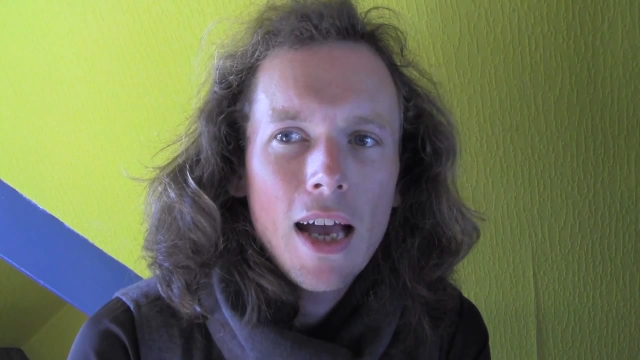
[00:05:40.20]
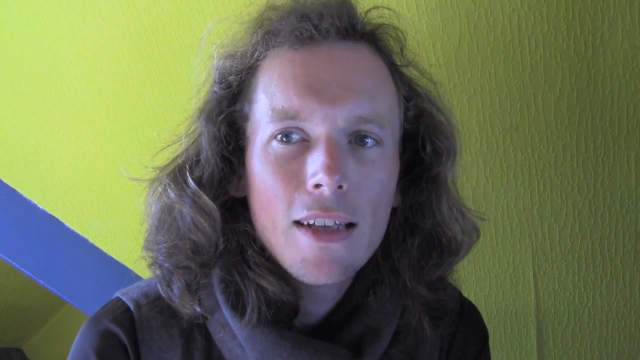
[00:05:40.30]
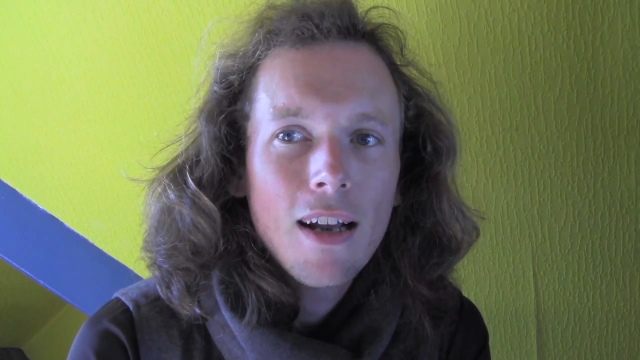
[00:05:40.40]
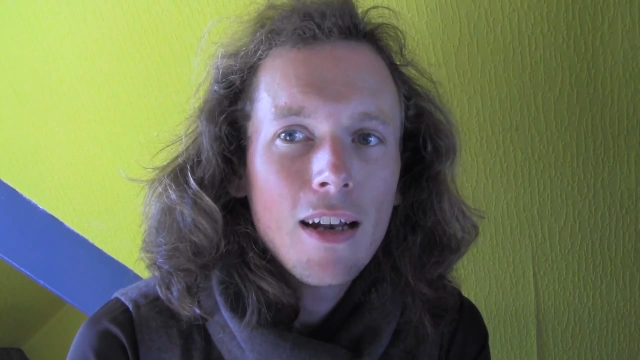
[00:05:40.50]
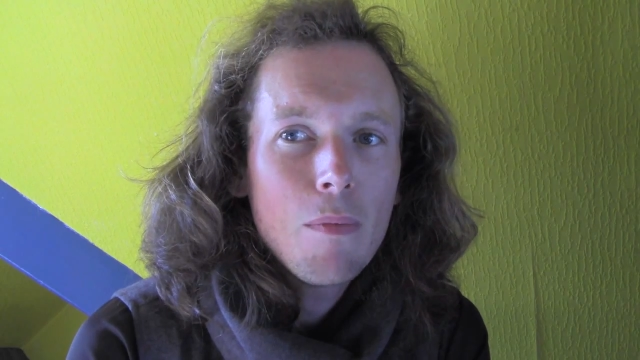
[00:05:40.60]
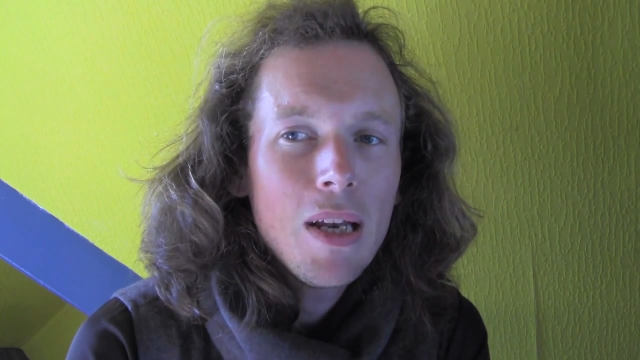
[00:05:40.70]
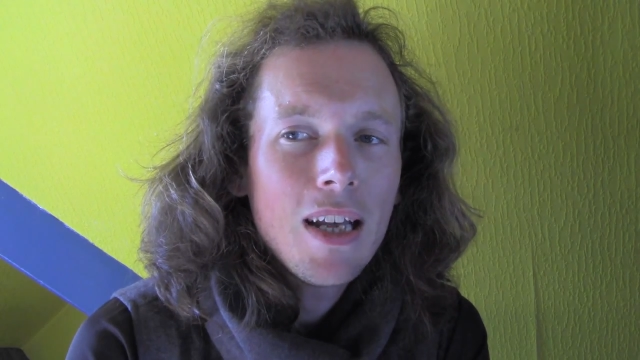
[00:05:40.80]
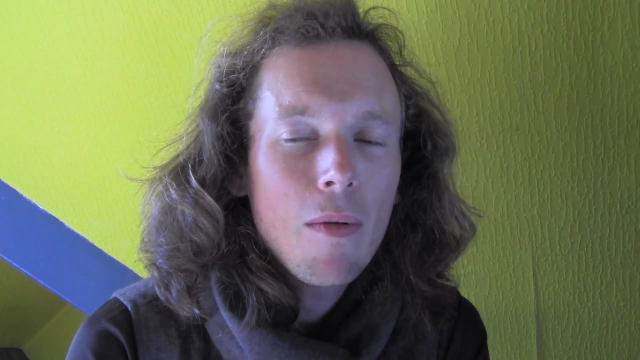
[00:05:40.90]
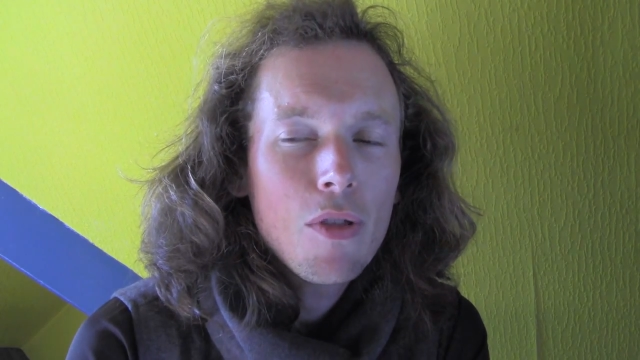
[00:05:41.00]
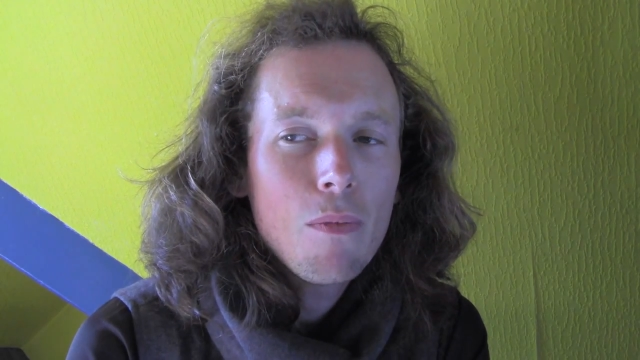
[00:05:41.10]
and started
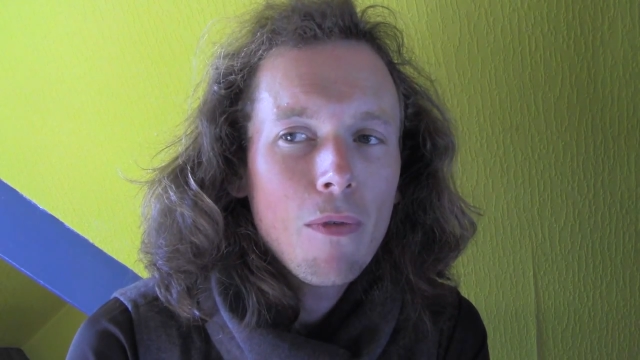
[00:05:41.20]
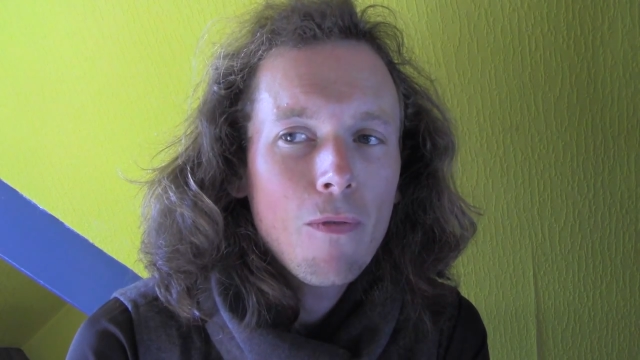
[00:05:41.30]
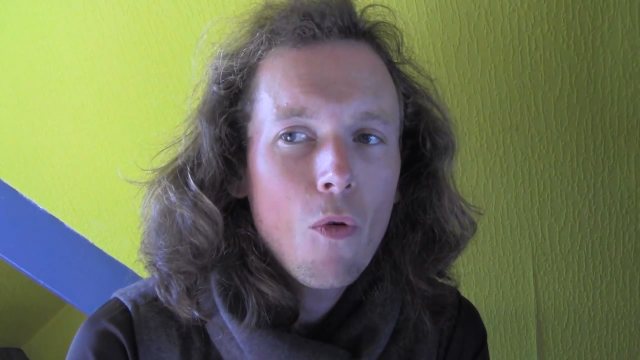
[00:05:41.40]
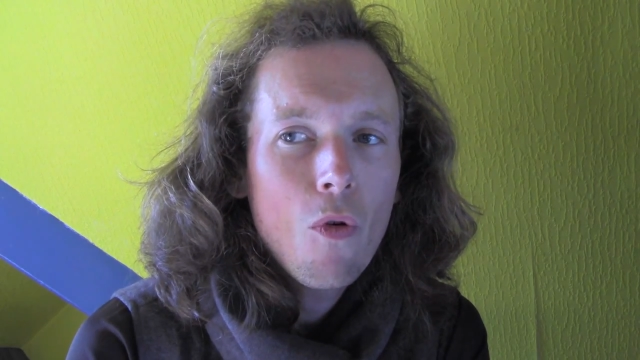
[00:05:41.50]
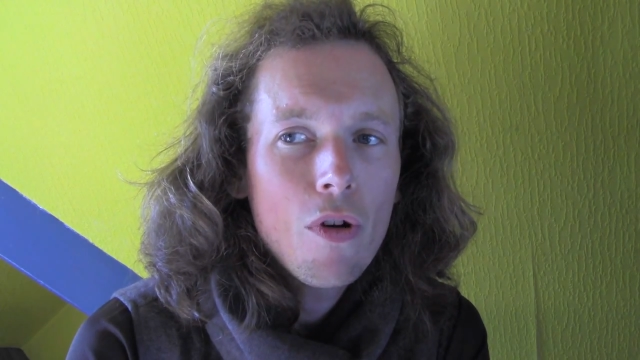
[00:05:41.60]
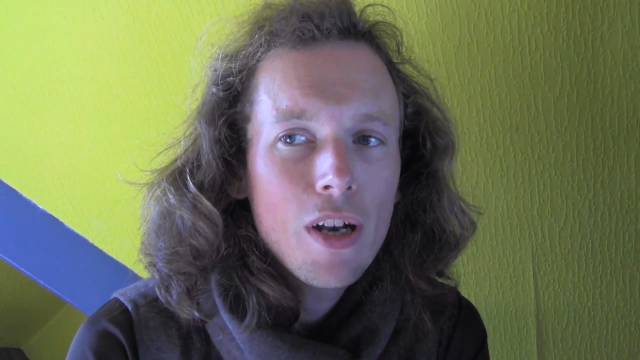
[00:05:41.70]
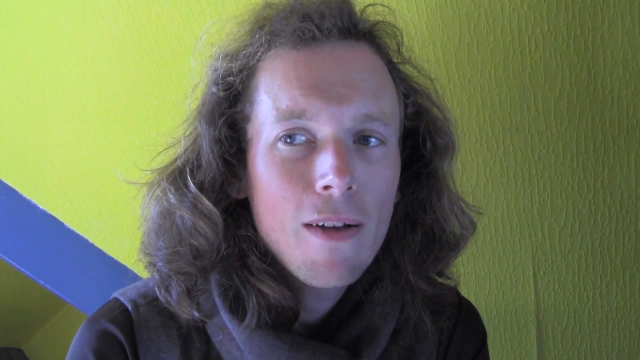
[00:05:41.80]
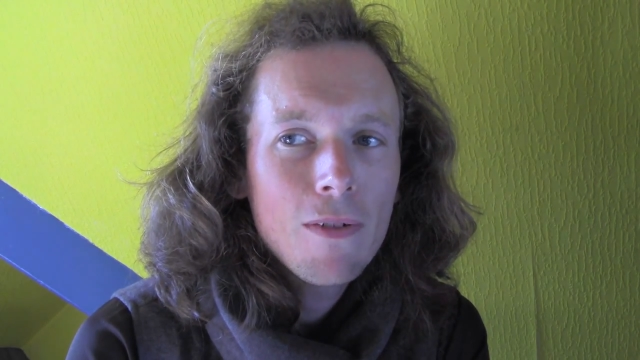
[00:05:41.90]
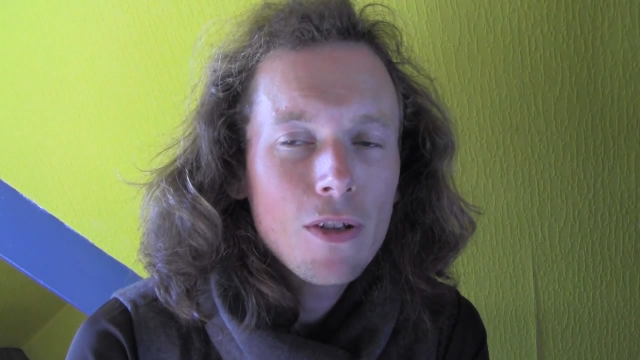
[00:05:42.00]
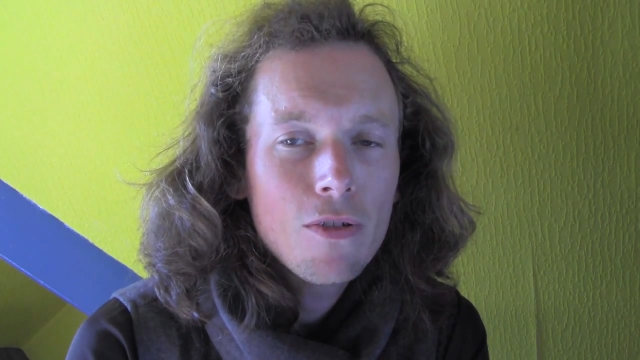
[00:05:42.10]
meeting up with them before and
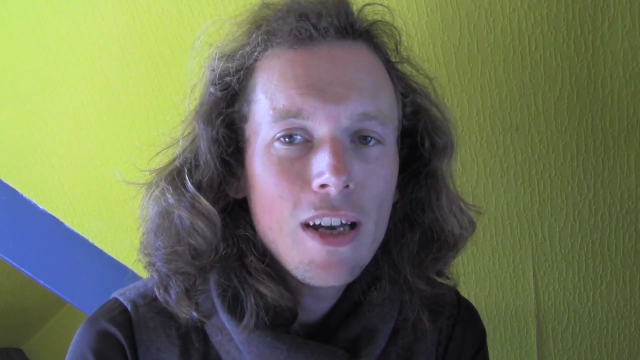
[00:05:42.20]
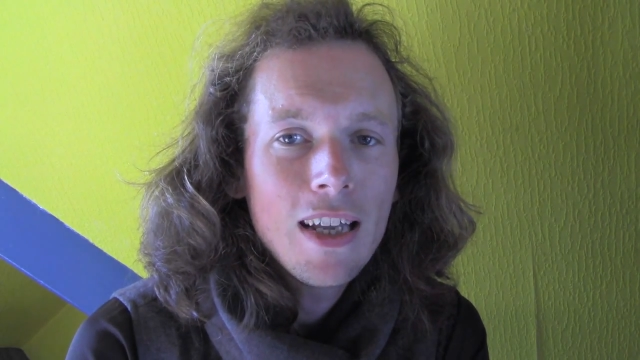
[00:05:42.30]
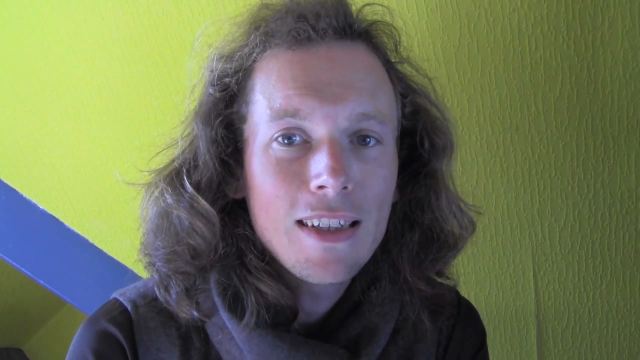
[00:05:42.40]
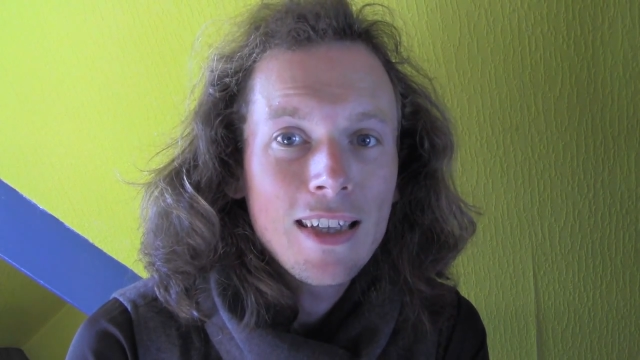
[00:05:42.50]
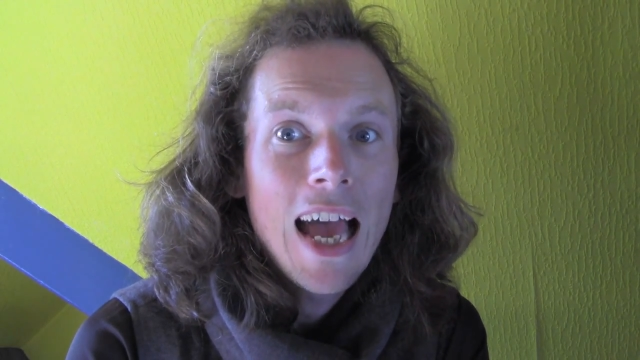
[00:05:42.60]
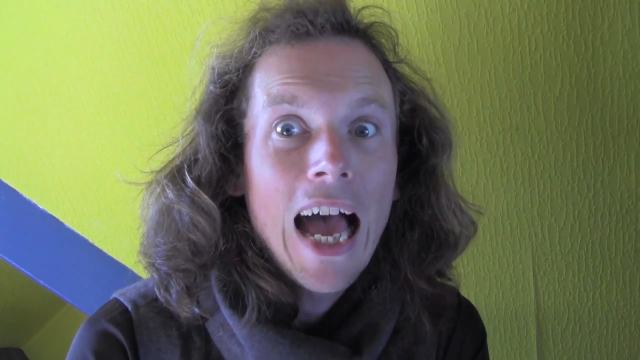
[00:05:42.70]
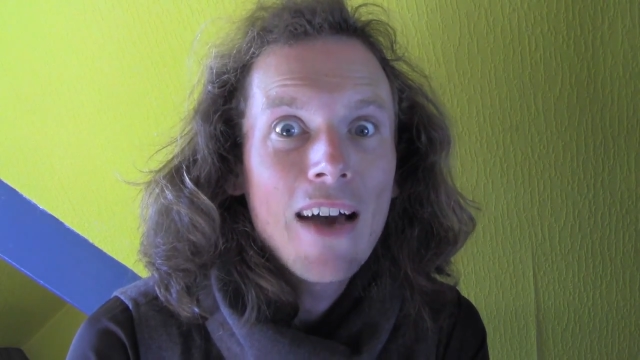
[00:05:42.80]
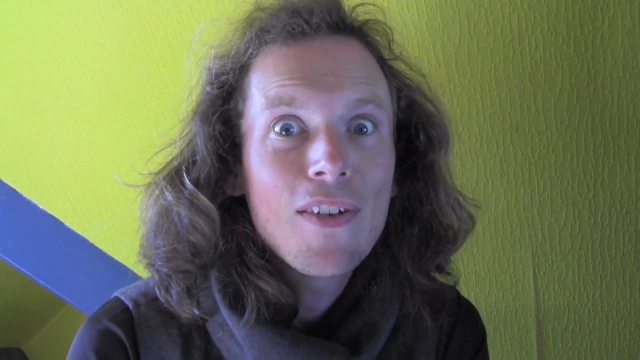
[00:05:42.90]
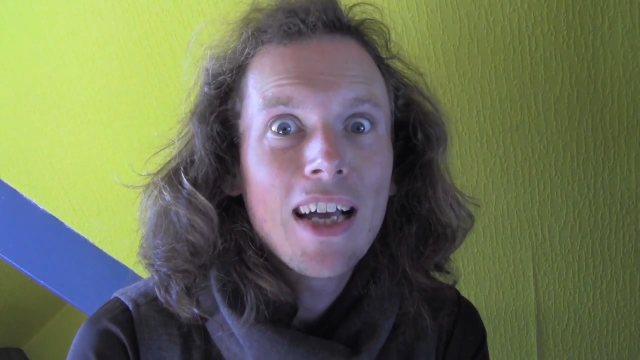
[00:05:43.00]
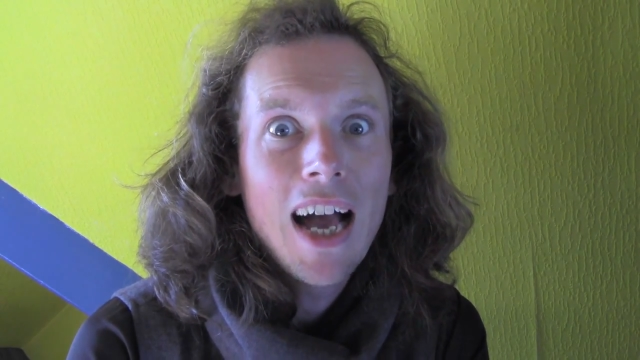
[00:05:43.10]
after the screenings,
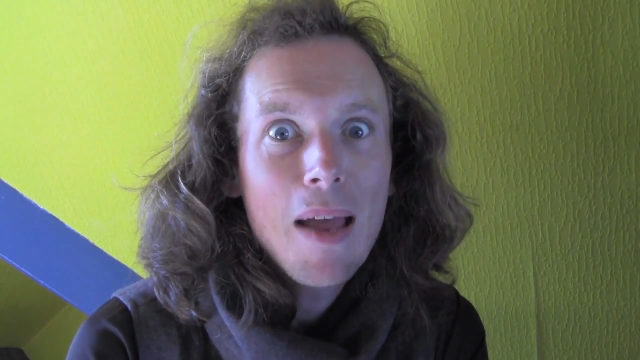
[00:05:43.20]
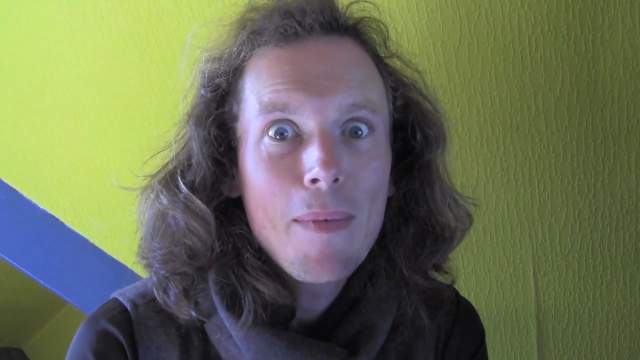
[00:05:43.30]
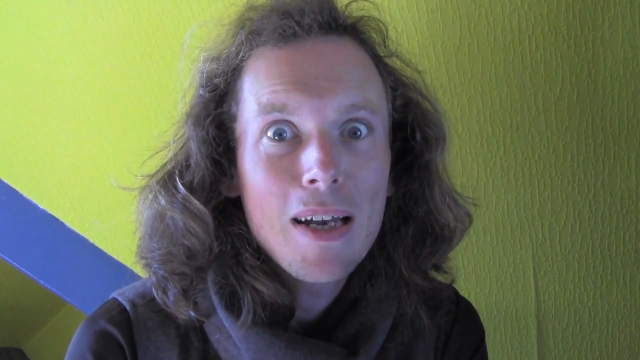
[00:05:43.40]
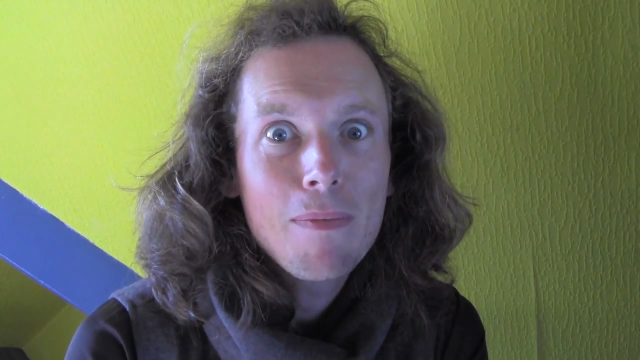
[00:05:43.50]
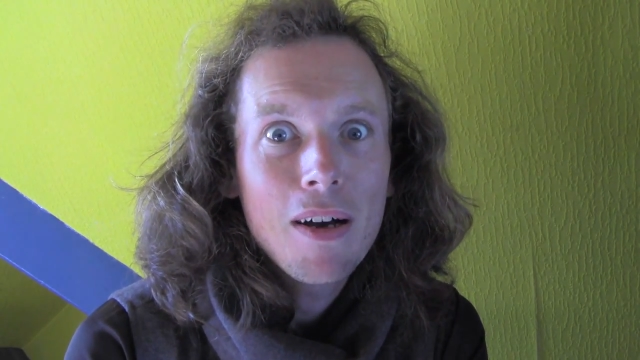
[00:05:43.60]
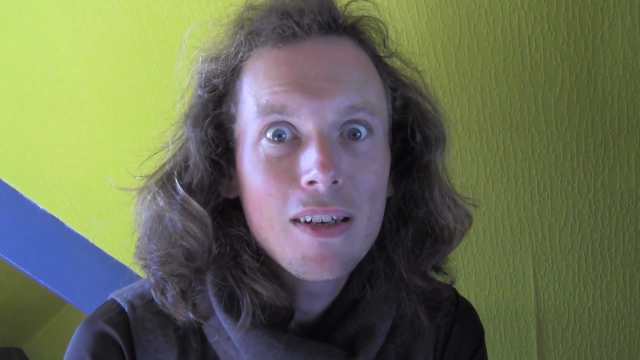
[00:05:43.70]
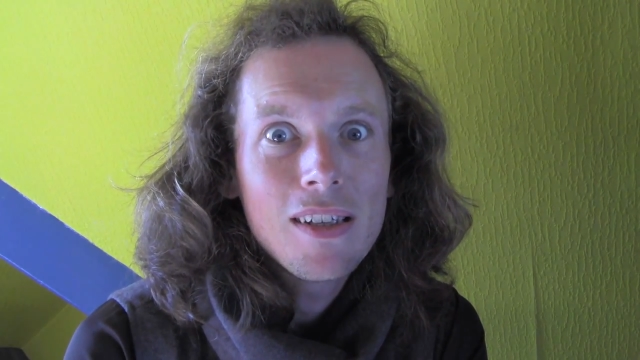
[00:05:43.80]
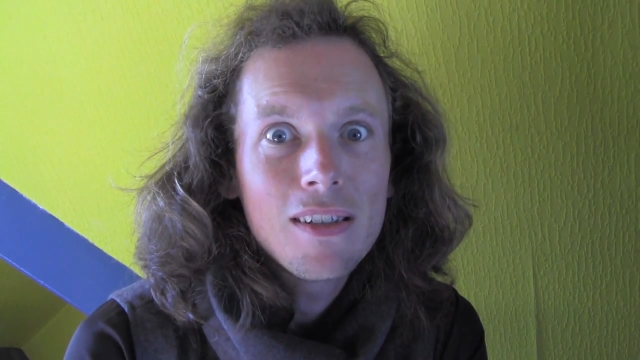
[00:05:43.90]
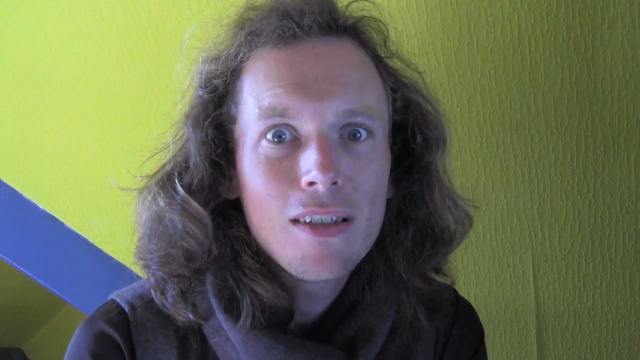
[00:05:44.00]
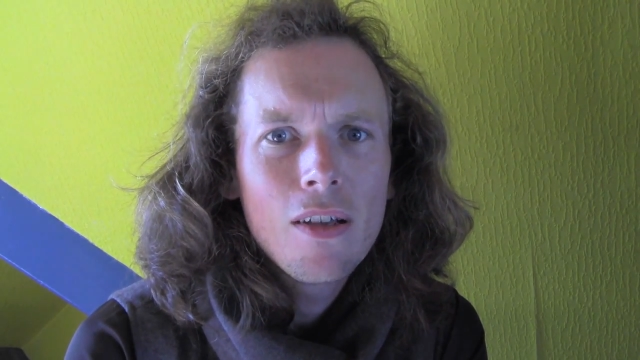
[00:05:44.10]
having Heimat
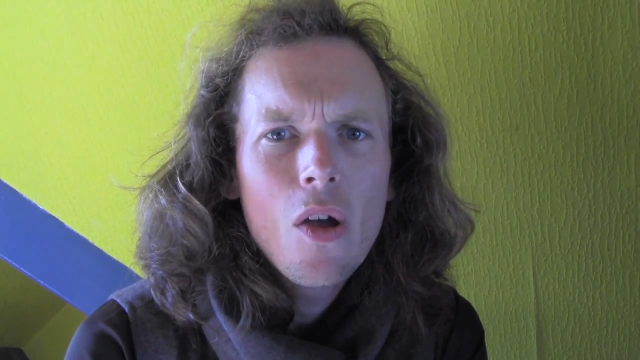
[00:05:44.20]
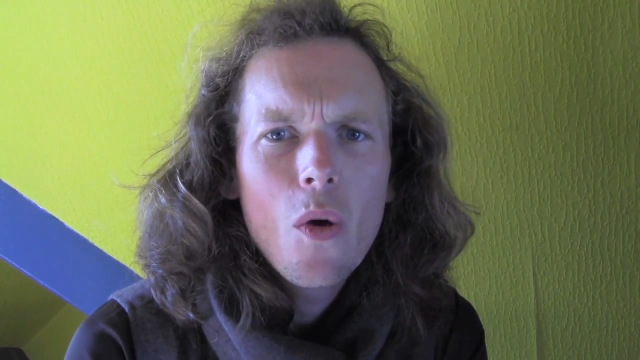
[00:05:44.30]
parties.